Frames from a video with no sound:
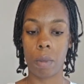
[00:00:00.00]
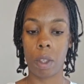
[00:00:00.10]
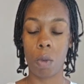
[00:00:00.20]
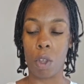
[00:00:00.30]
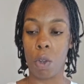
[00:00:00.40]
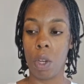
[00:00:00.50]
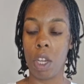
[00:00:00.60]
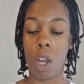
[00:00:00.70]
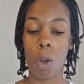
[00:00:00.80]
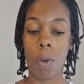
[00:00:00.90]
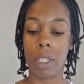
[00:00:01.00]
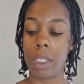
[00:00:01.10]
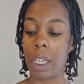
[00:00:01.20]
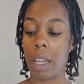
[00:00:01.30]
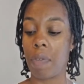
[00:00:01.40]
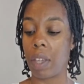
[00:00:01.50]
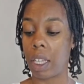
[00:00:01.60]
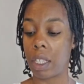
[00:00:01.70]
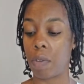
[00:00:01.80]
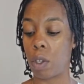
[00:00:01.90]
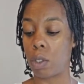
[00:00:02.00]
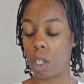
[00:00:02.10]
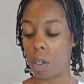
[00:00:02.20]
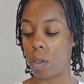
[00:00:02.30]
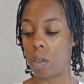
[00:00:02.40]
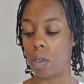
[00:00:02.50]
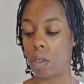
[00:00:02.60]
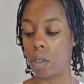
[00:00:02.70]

When you didn't know the significance of your soul.